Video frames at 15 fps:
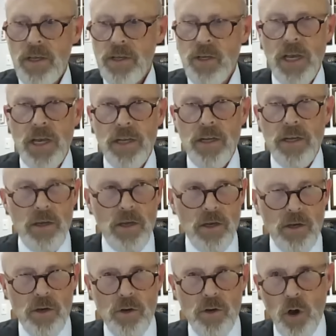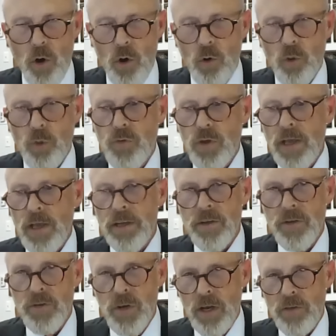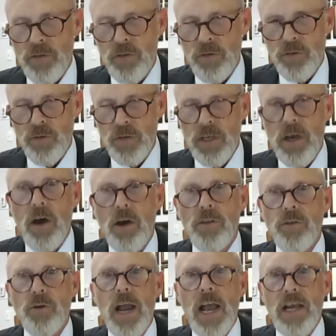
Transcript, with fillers: yet goes and discusses the other